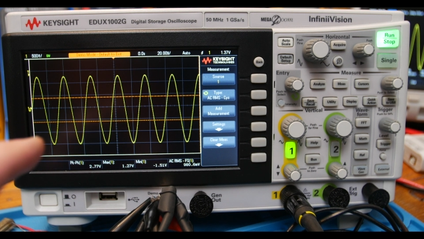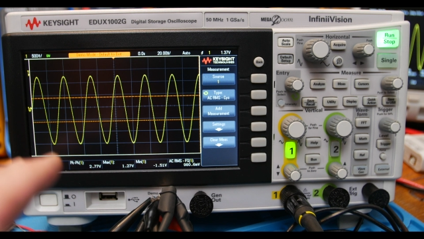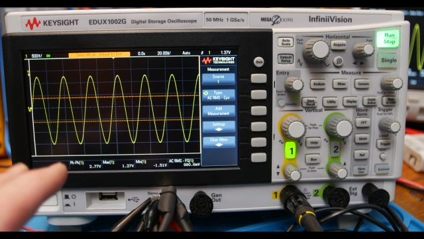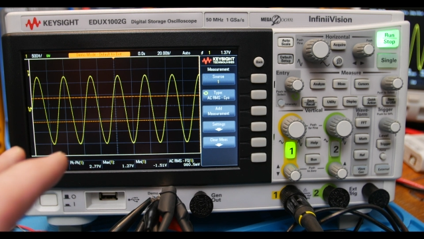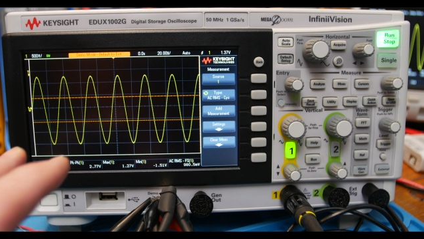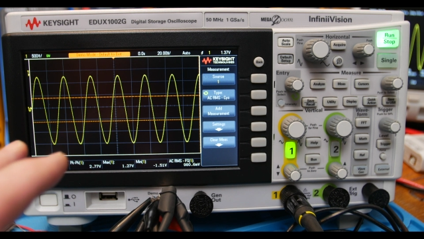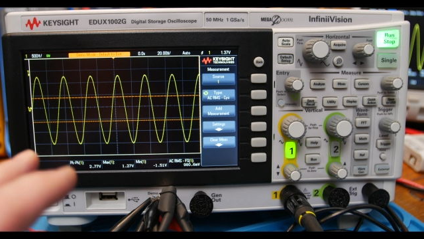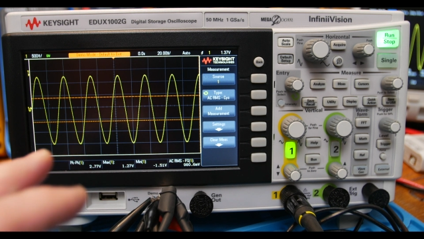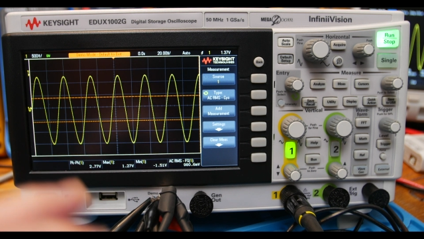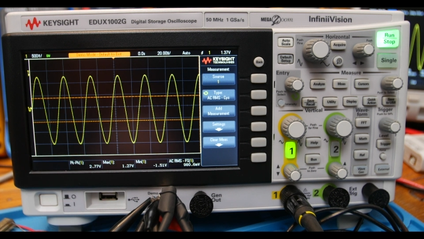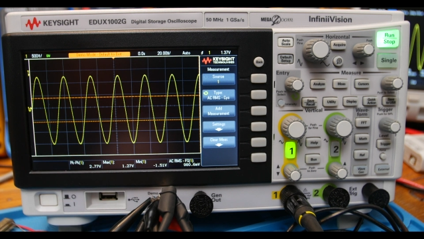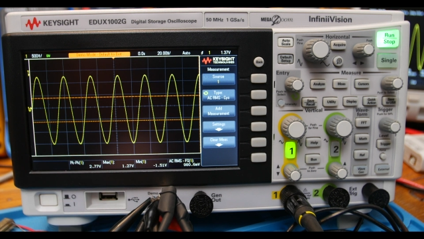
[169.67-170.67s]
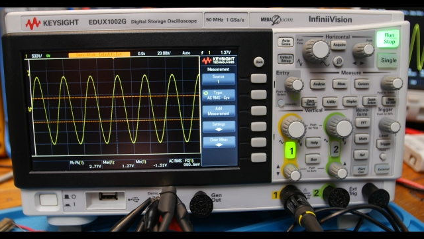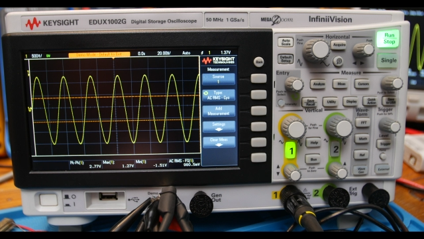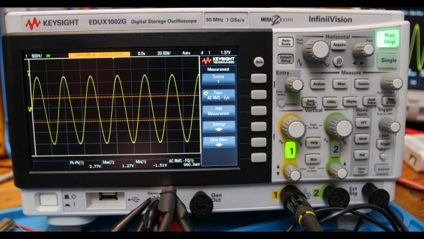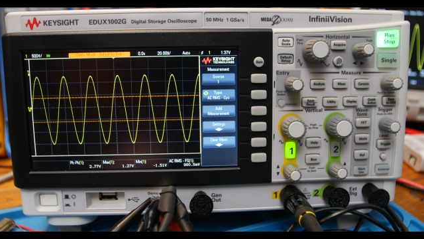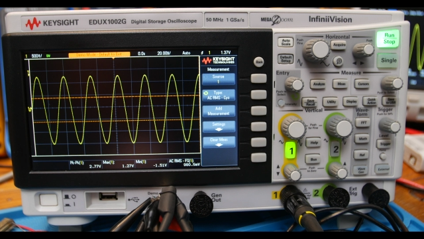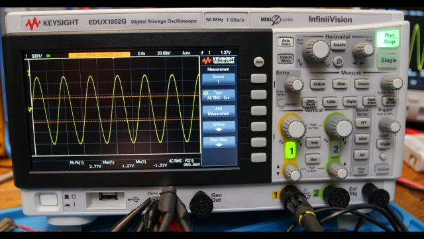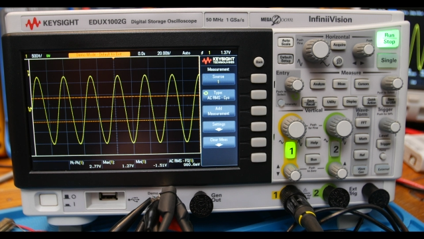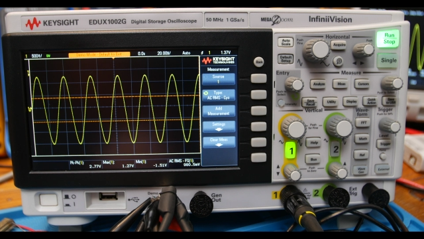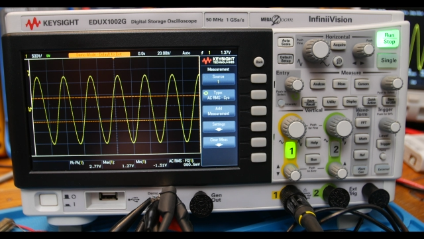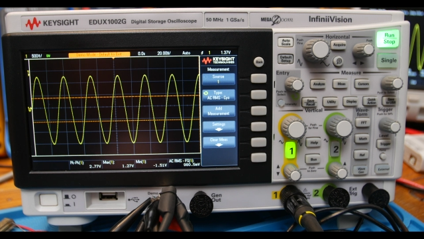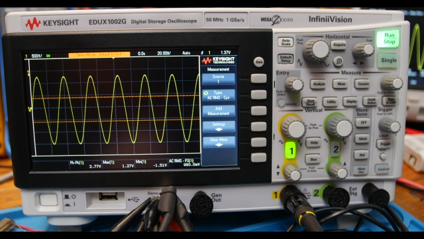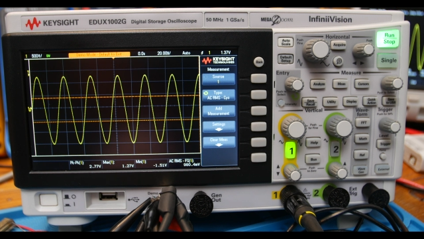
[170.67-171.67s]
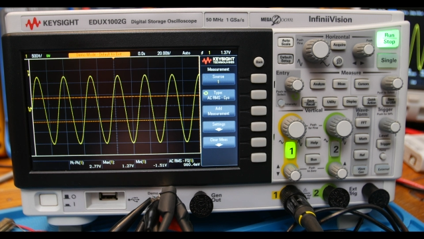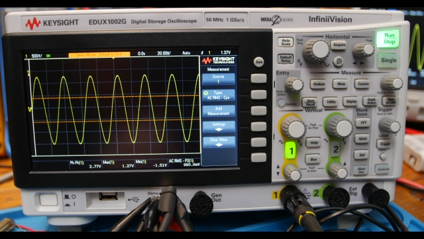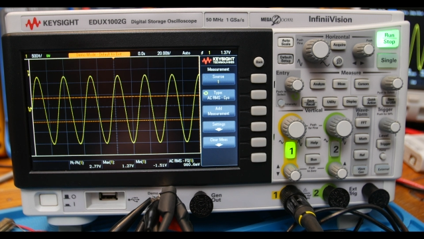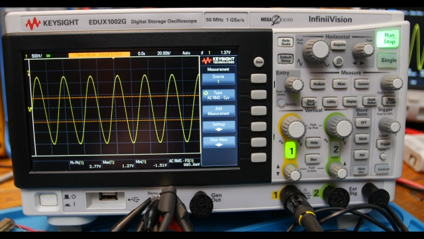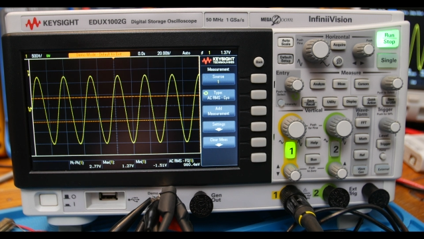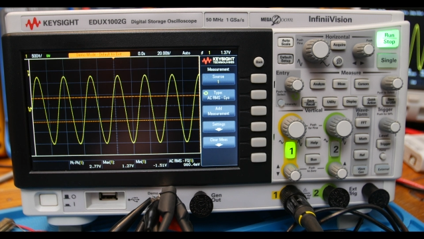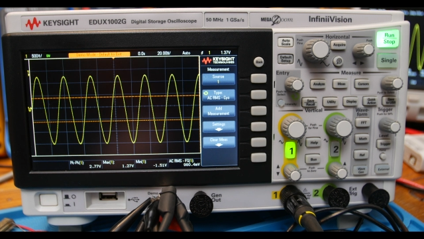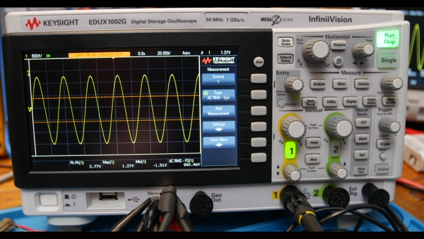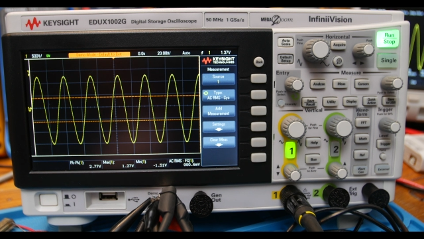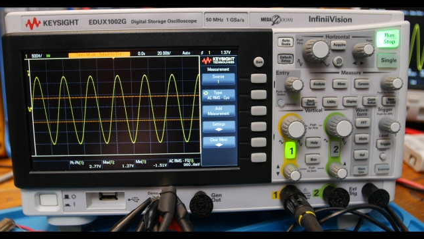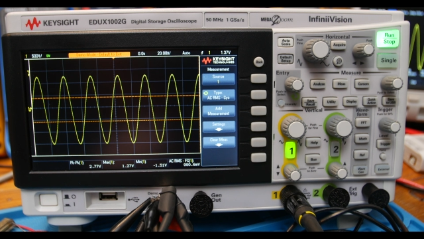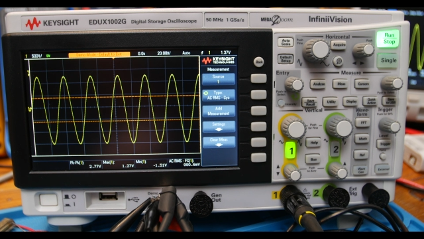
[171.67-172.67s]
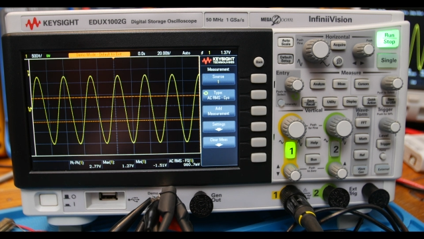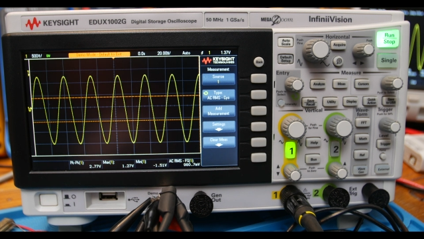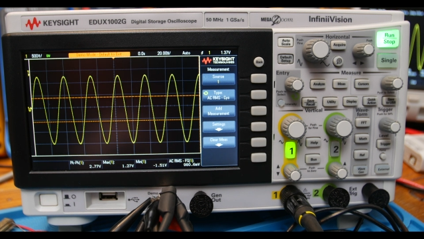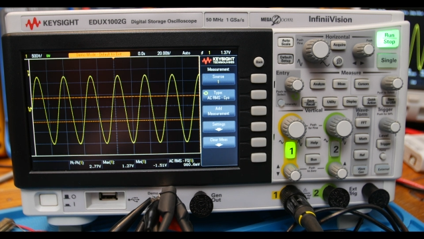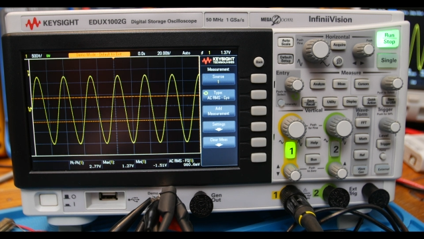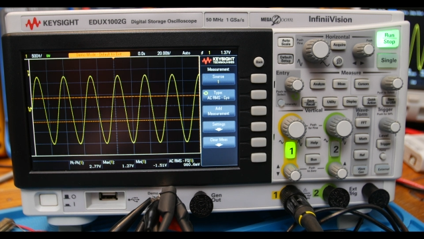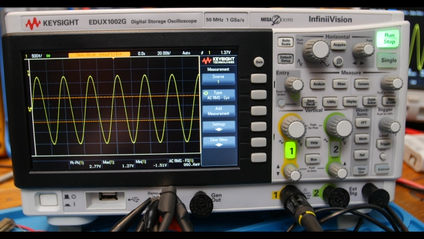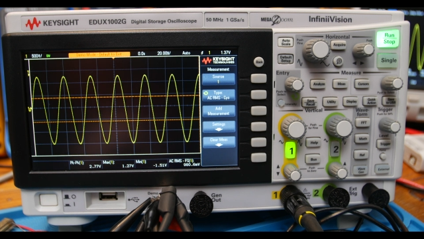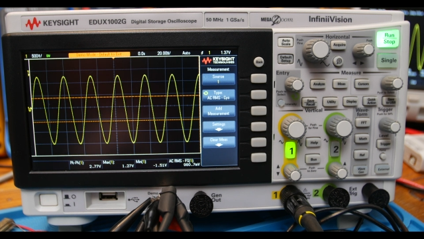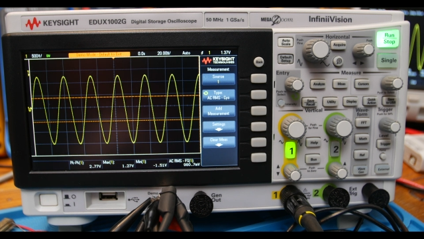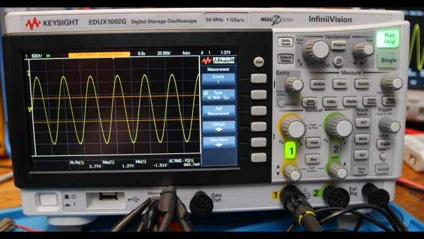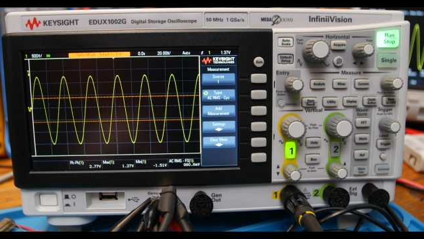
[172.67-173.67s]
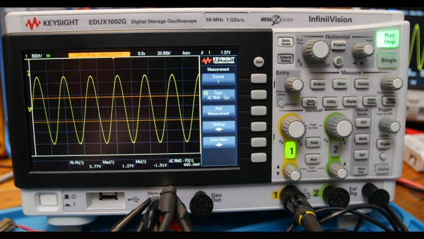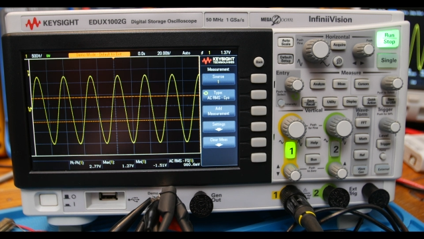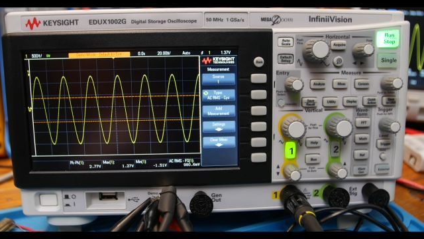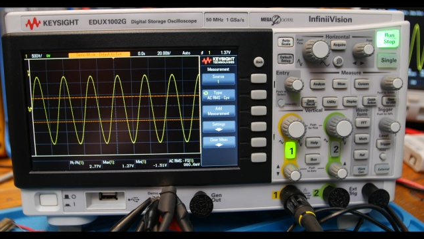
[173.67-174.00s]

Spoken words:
[unreadable: no face in view]